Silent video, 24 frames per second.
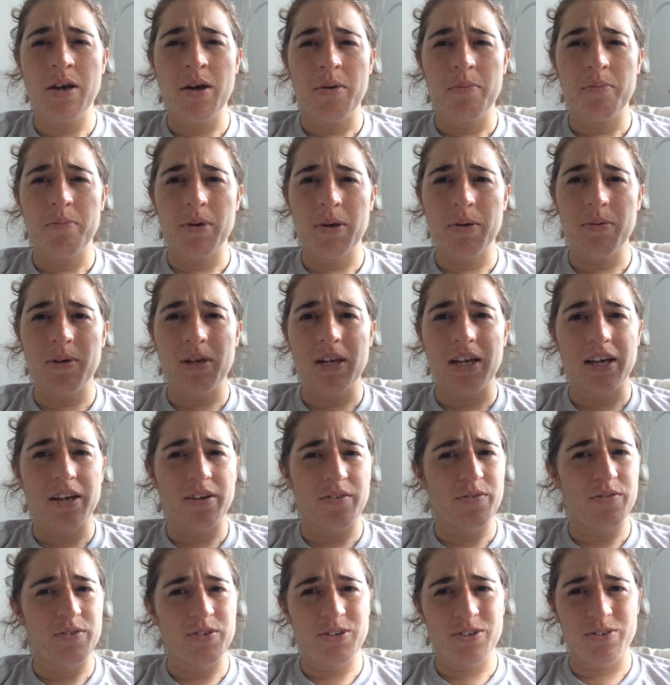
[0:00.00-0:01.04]
maybe like
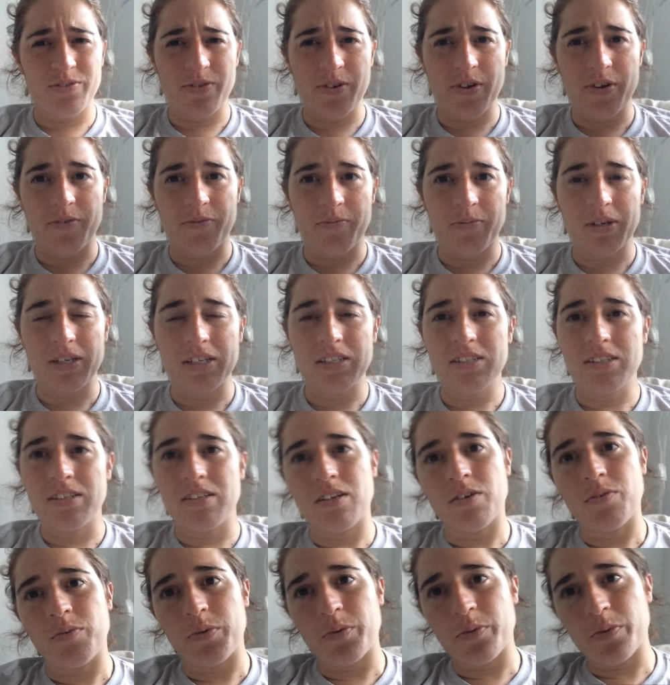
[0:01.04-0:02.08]
45 minutes, and
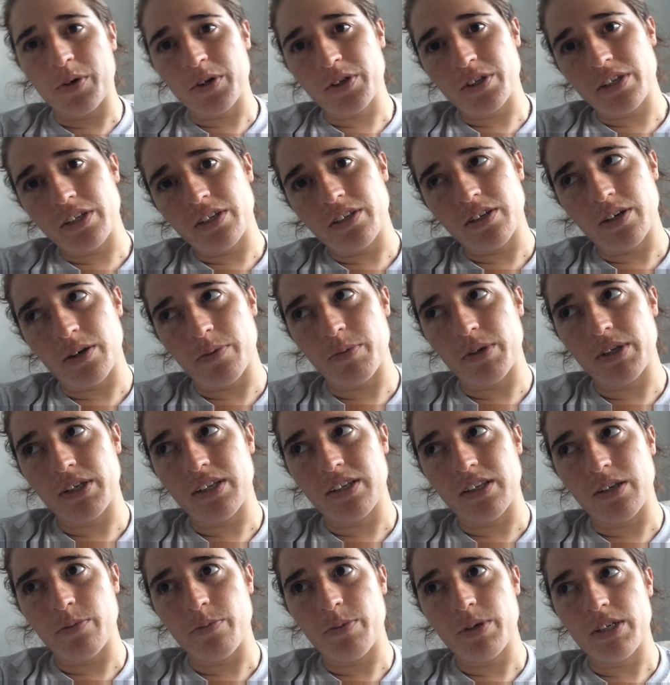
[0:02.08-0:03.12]
then we walked a bit
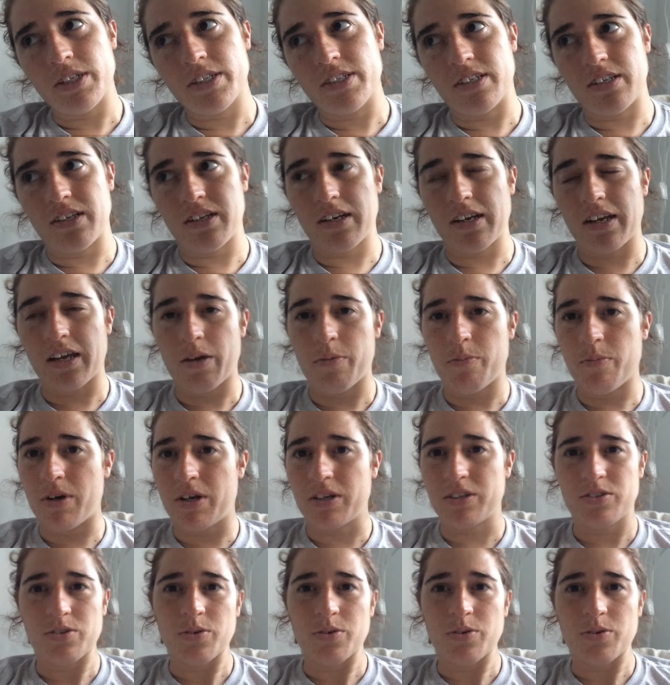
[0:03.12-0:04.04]
in the beach and then came back.